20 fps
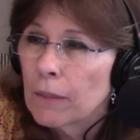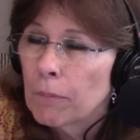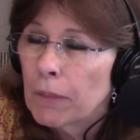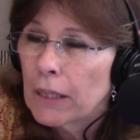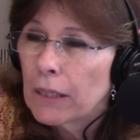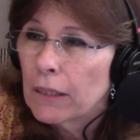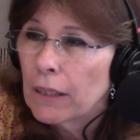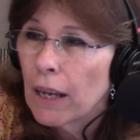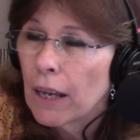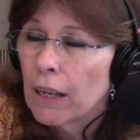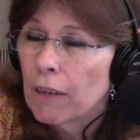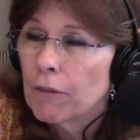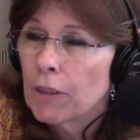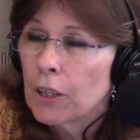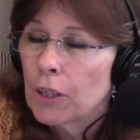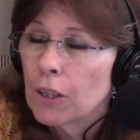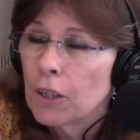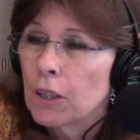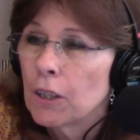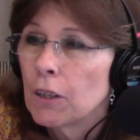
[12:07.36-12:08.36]
because I have
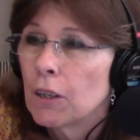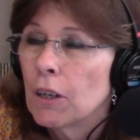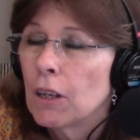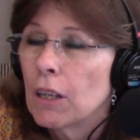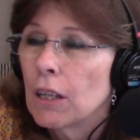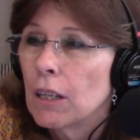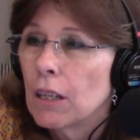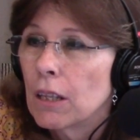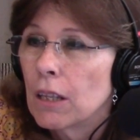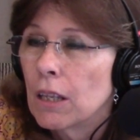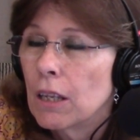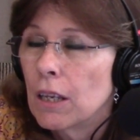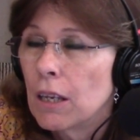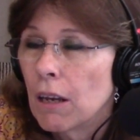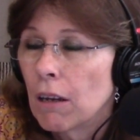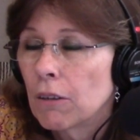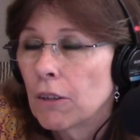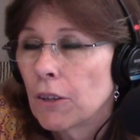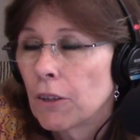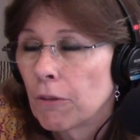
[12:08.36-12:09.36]
heard the
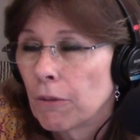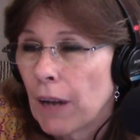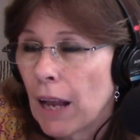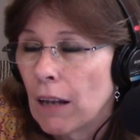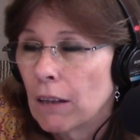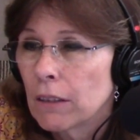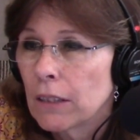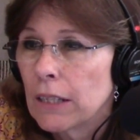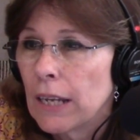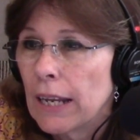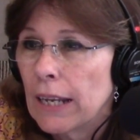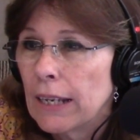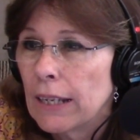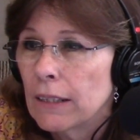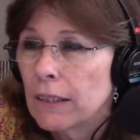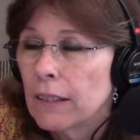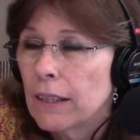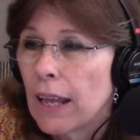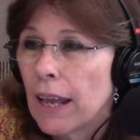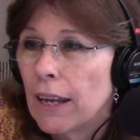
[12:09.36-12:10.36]
younger the rattlesnake
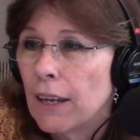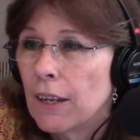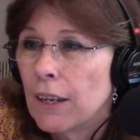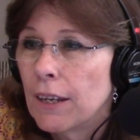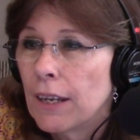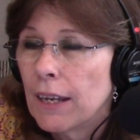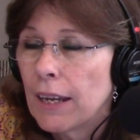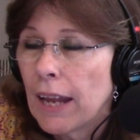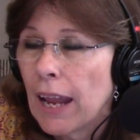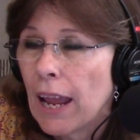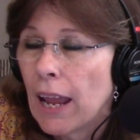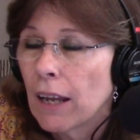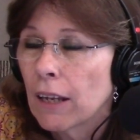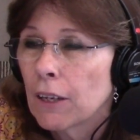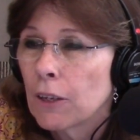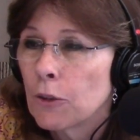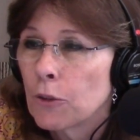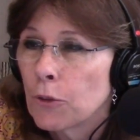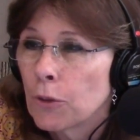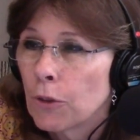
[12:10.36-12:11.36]
is, they
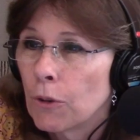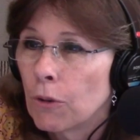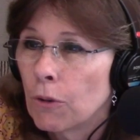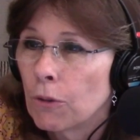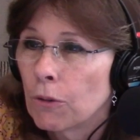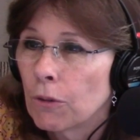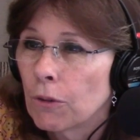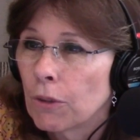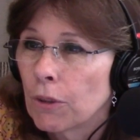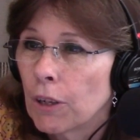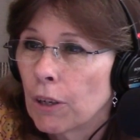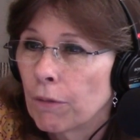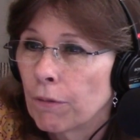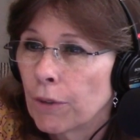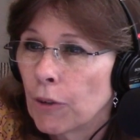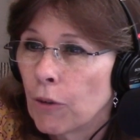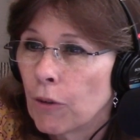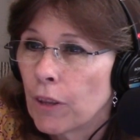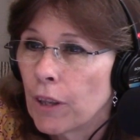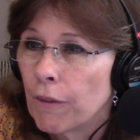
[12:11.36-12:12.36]
can't control their
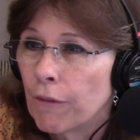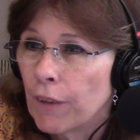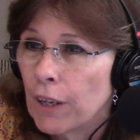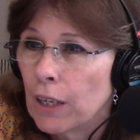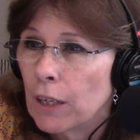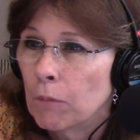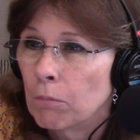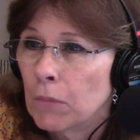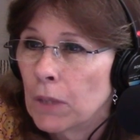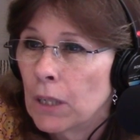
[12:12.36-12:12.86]
flow of the venom.